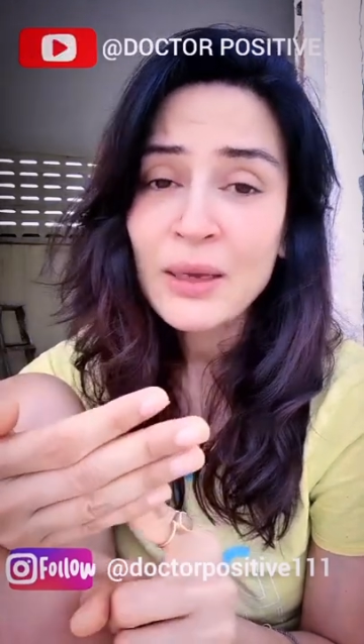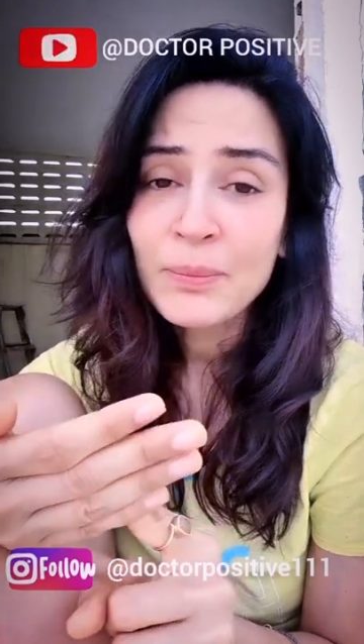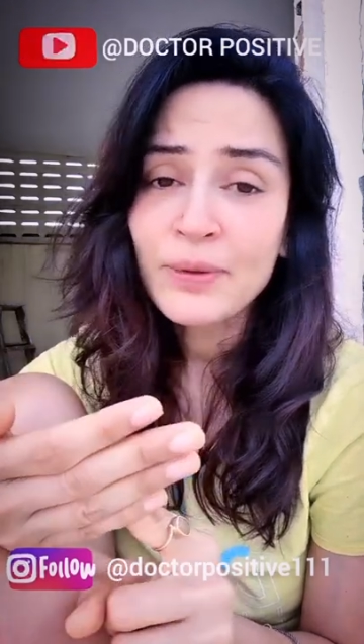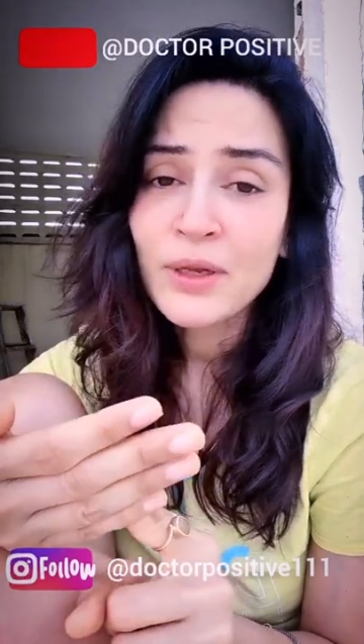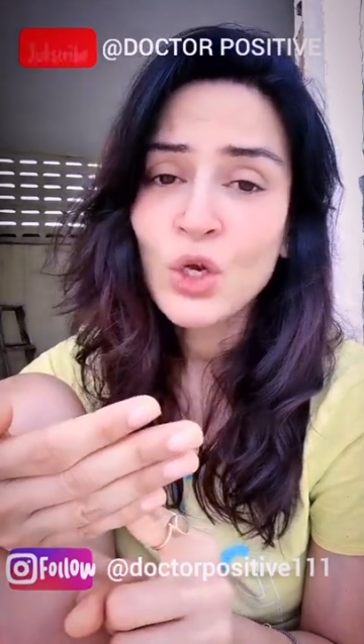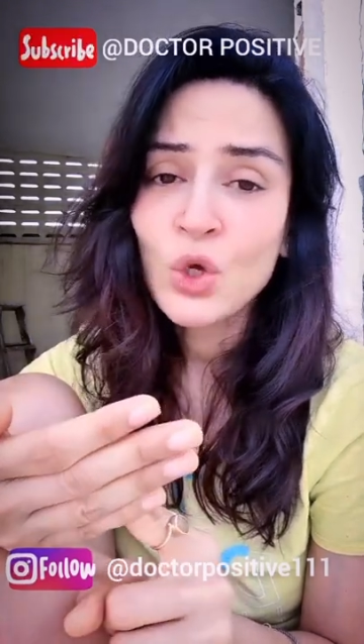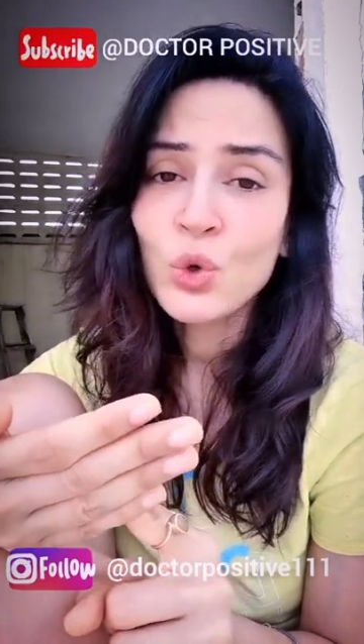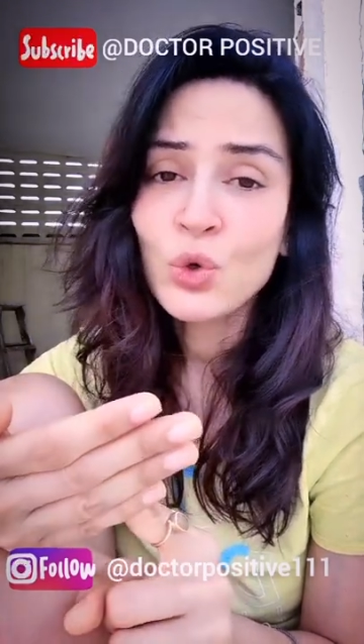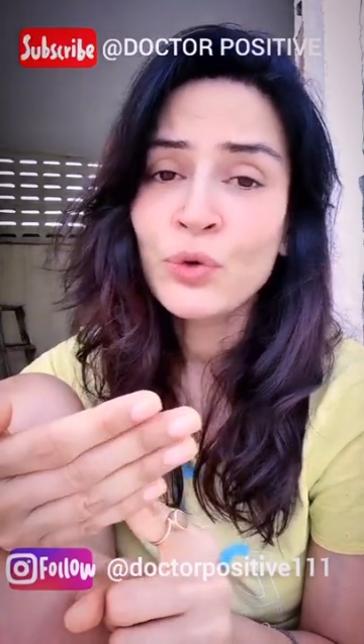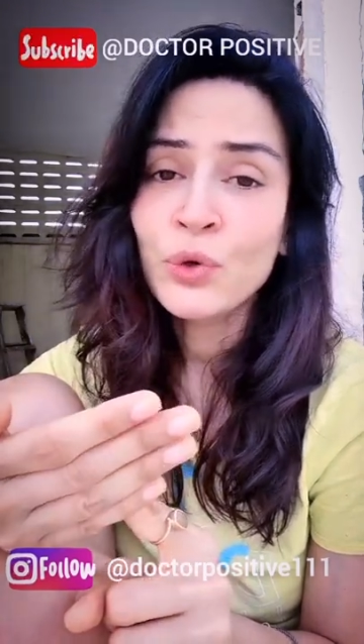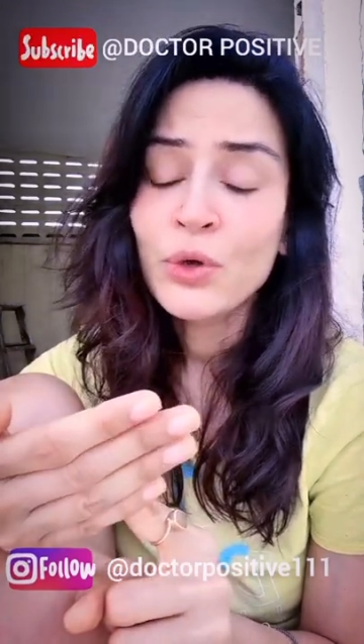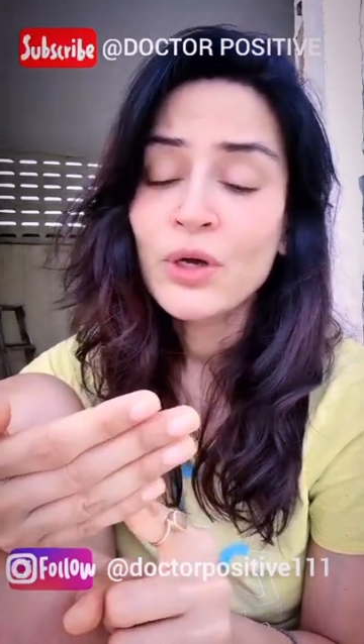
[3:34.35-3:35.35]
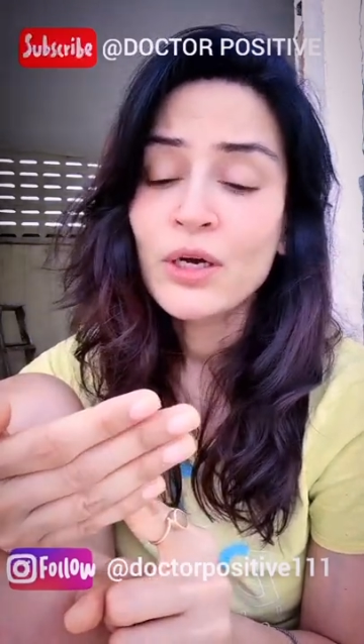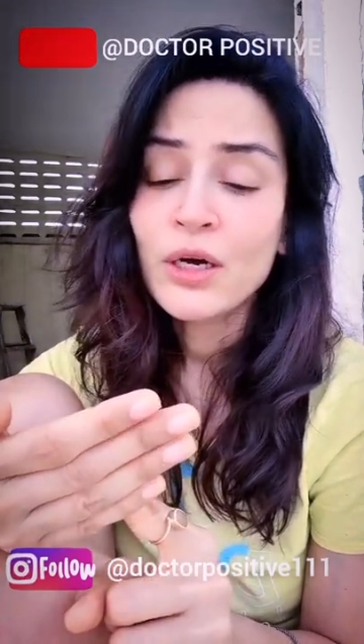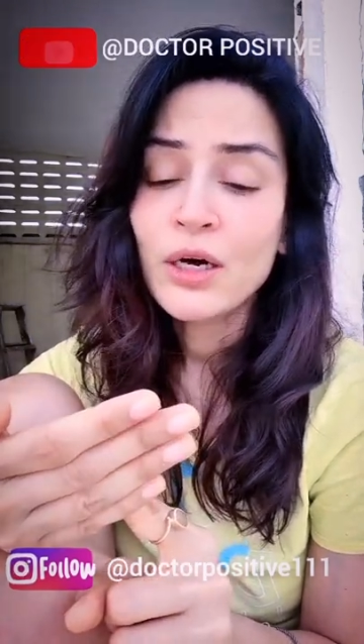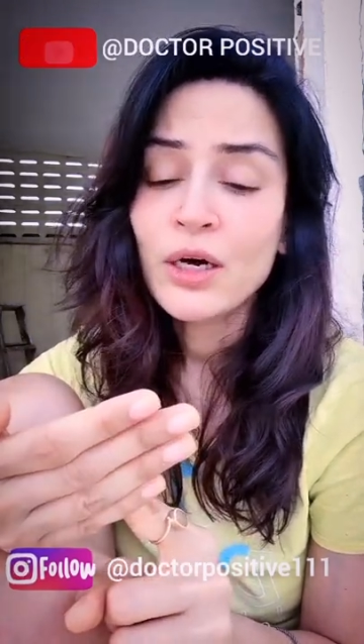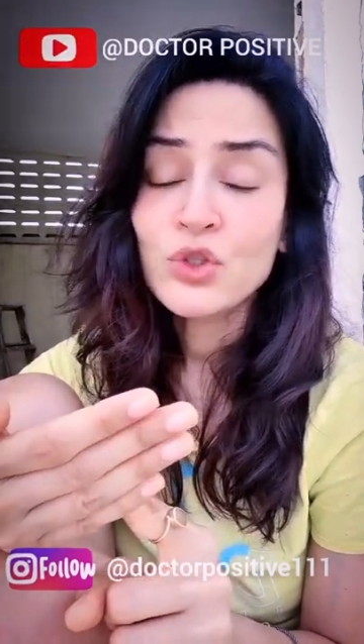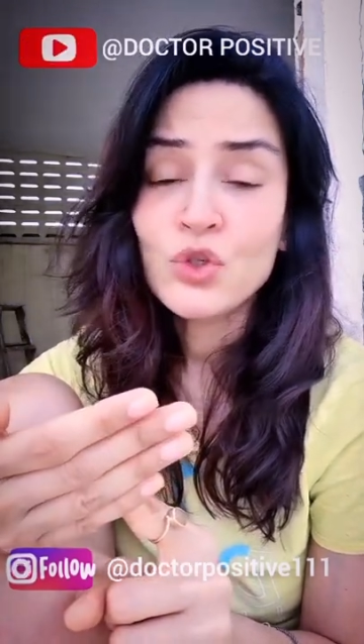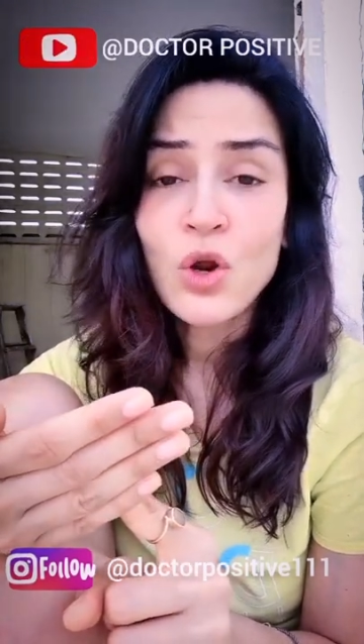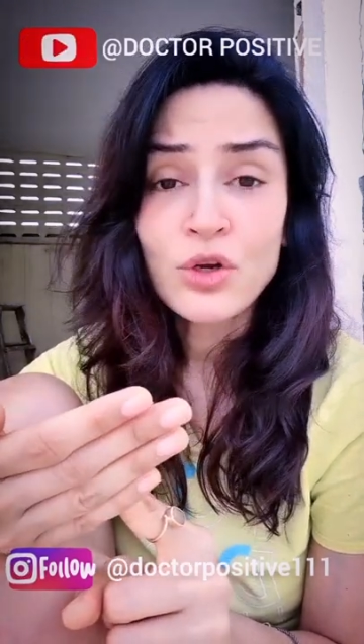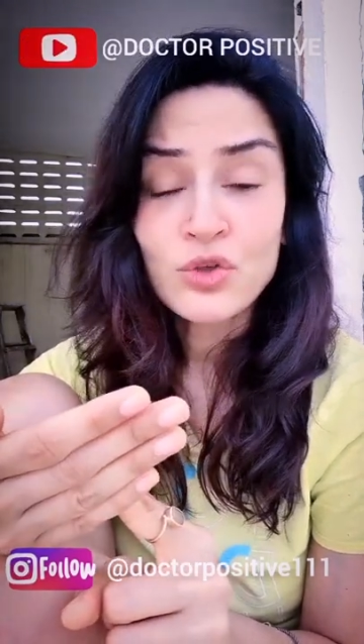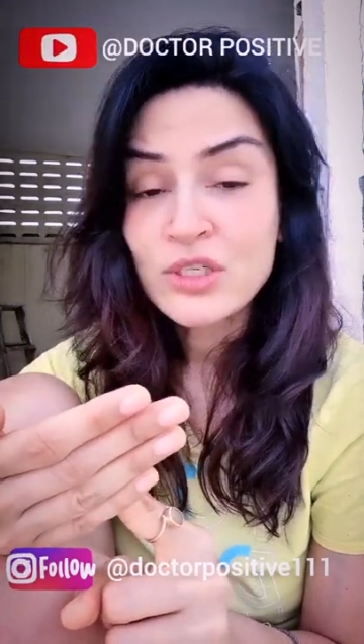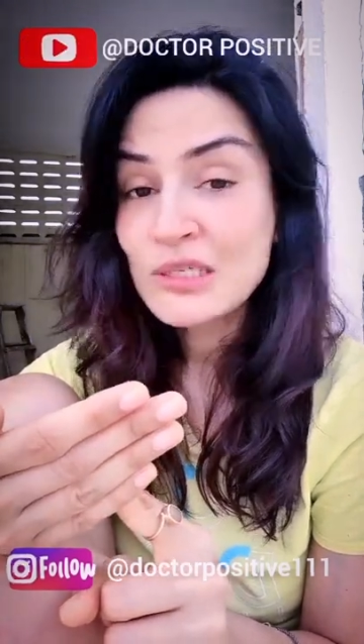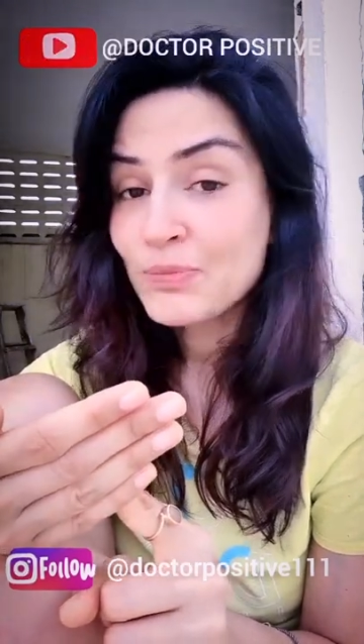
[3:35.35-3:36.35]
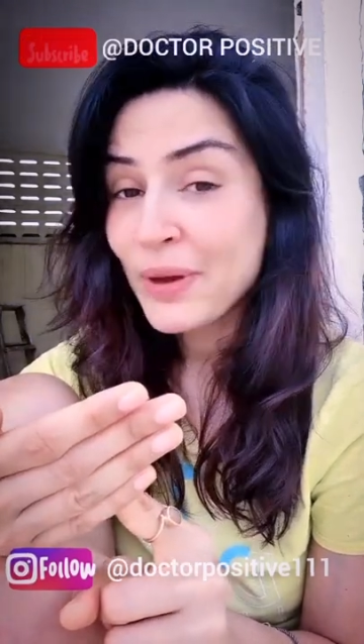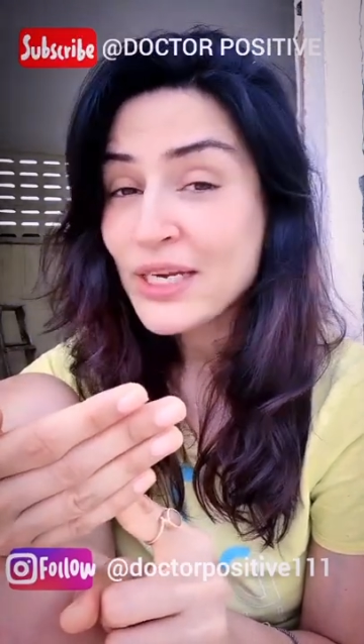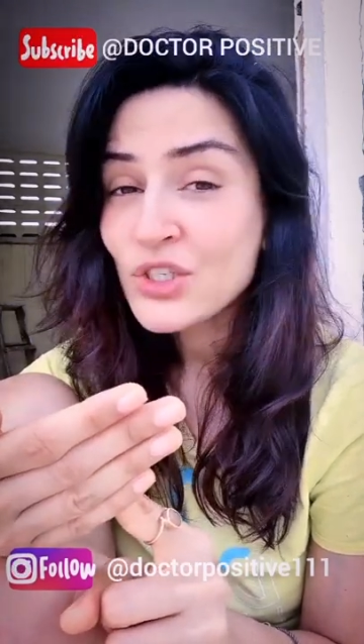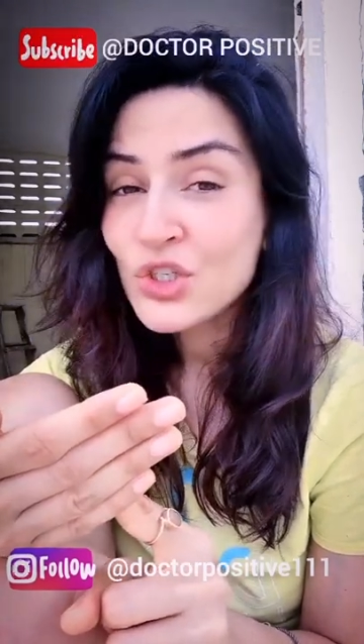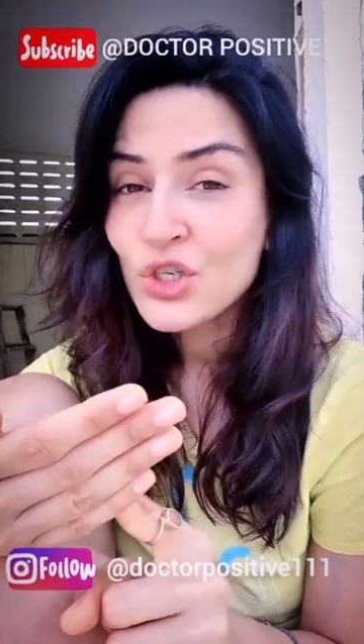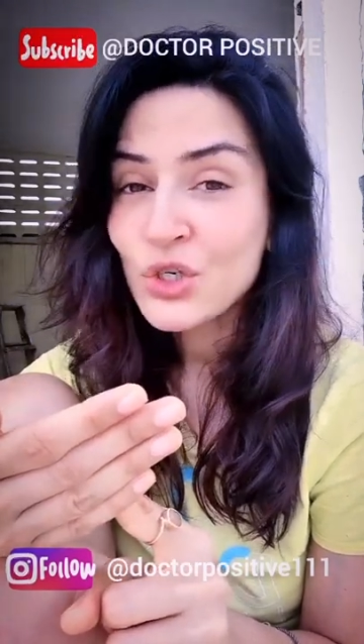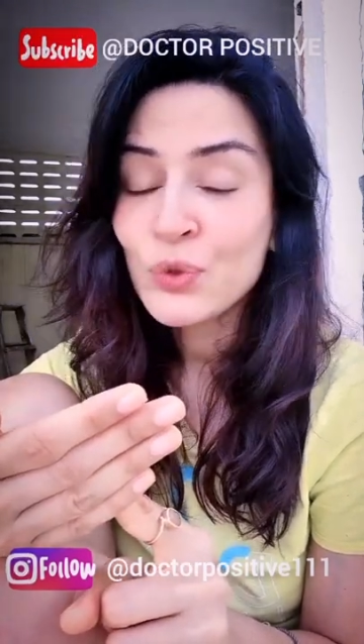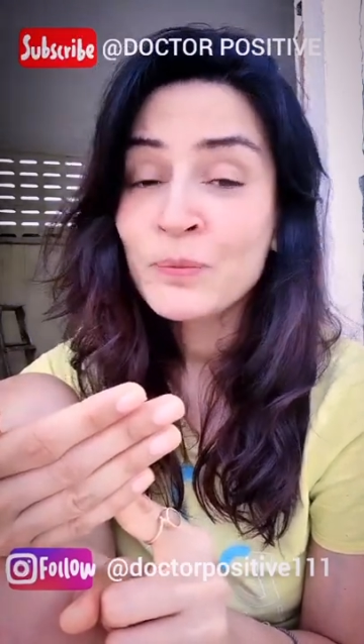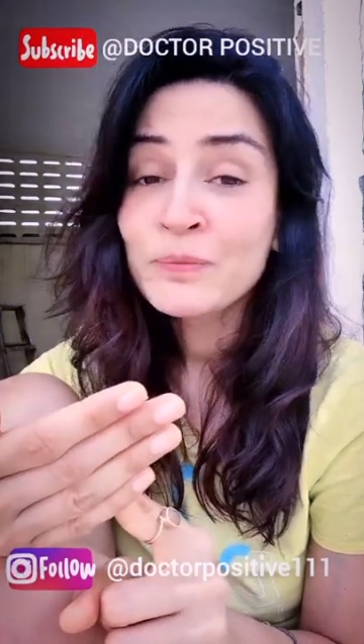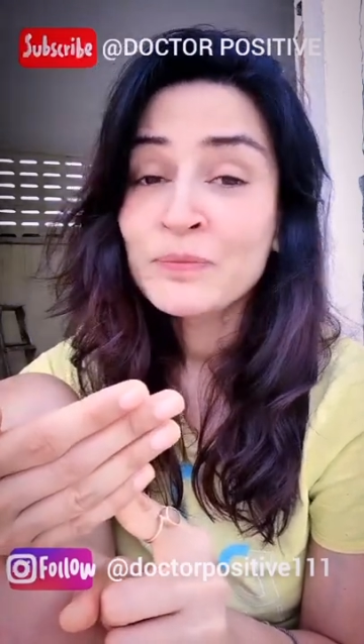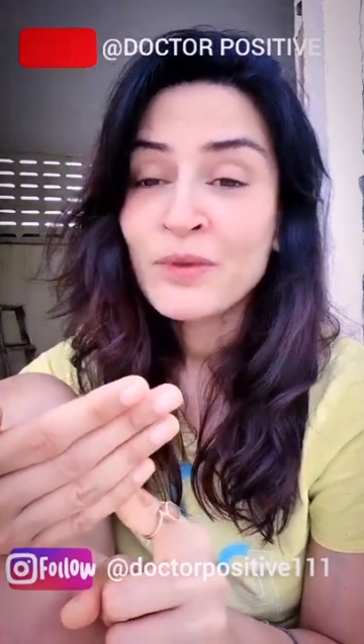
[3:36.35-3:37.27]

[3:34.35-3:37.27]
people who do not respect you,